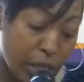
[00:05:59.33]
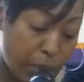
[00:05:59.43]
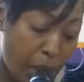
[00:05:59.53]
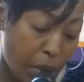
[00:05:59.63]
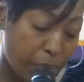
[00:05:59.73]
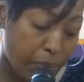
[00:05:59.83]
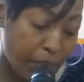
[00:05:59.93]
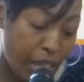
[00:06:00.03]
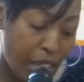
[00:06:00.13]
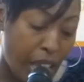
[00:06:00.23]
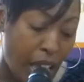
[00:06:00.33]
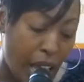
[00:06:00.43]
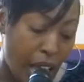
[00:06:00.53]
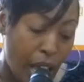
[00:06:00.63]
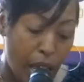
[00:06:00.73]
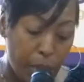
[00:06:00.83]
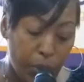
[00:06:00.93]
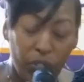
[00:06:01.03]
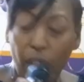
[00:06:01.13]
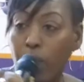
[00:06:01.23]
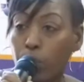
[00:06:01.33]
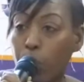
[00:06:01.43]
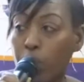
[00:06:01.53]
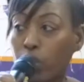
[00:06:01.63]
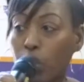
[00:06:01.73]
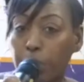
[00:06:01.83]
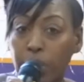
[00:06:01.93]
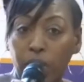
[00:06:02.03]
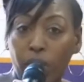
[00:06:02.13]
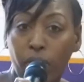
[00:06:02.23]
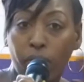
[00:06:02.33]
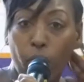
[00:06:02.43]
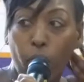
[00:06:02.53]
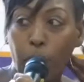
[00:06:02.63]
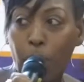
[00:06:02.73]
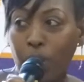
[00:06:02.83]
as well. We've held workshops for